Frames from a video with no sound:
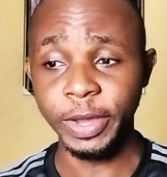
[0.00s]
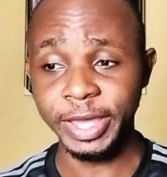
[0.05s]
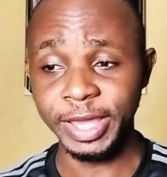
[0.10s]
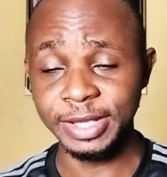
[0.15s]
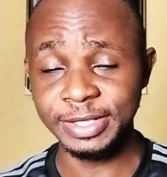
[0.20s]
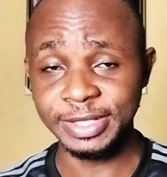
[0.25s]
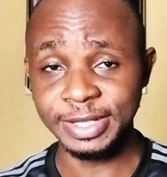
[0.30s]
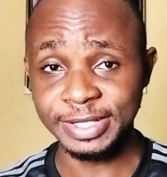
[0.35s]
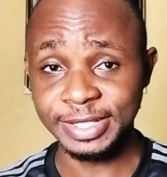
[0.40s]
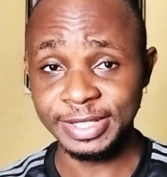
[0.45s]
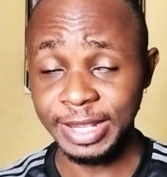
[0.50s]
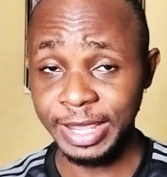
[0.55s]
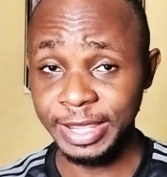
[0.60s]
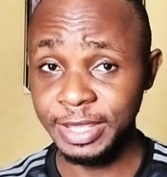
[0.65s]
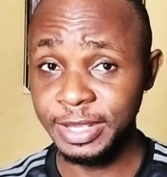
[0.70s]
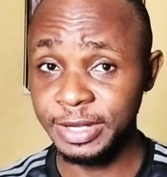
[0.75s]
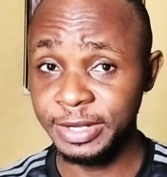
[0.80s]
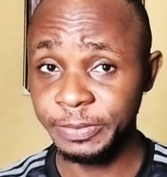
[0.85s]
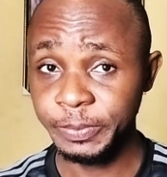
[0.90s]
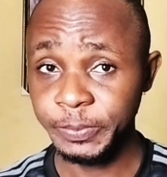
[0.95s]
against the
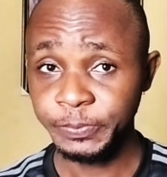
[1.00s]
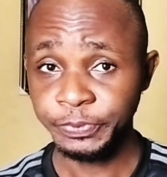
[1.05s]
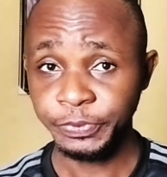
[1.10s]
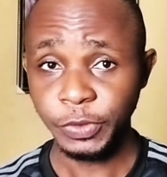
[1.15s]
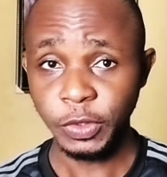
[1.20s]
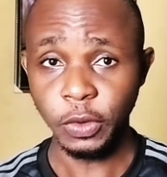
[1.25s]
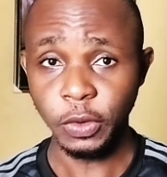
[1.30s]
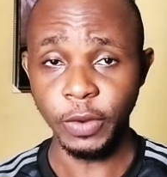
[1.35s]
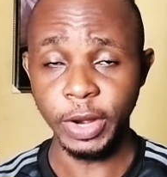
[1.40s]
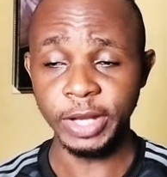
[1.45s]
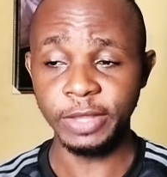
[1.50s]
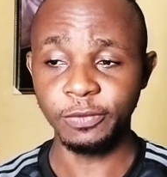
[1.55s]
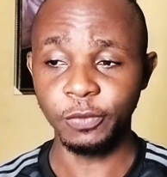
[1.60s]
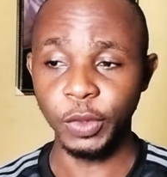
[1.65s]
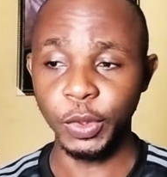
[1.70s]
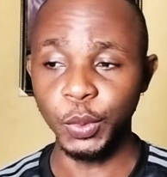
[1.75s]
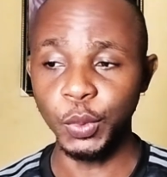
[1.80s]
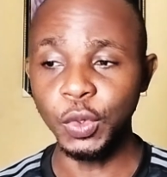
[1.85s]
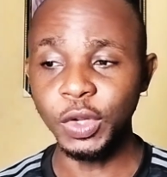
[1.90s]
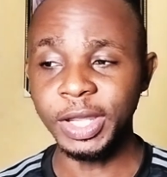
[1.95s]
Skyid. All right.
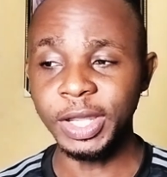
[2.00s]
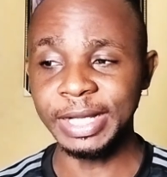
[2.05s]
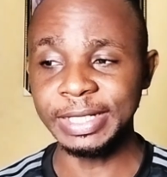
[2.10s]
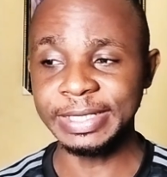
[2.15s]
When we look